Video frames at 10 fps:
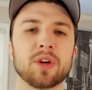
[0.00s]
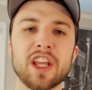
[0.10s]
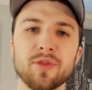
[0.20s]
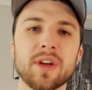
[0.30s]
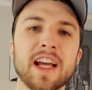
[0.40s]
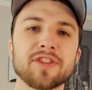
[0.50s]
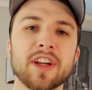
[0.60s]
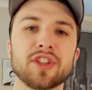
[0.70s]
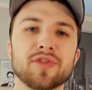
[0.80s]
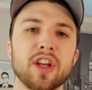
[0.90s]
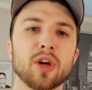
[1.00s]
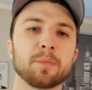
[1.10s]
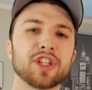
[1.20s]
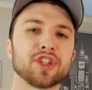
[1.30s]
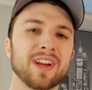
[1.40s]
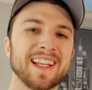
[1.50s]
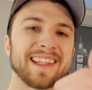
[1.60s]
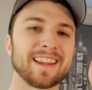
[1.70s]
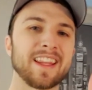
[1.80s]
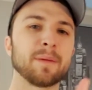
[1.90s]
If you guys like this video, be sure to hit
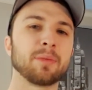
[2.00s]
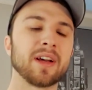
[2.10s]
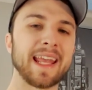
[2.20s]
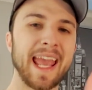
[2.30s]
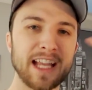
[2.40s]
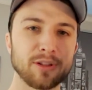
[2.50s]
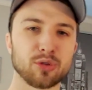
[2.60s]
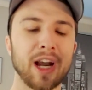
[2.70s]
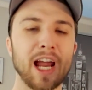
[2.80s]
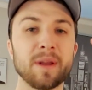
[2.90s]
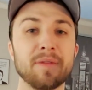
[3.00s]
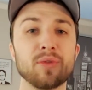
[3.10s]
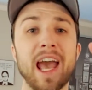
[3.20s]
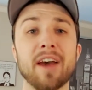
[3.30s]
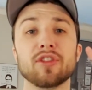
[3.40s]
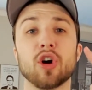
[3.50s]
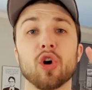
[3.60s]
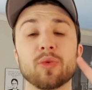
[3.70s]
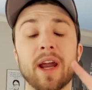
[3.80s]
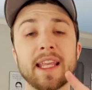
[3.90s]
that like button and subscribe if you haven't
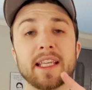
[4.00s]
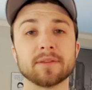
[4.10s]
already.